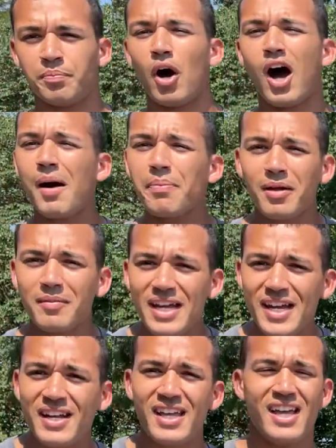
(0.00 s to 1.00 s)
pop, I
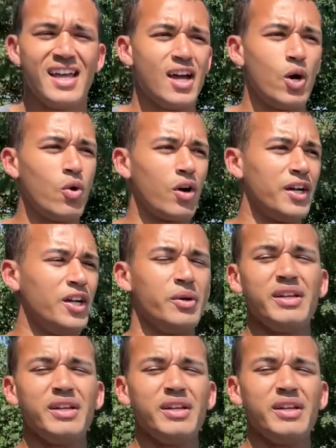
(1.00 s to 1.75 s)
mean, or you know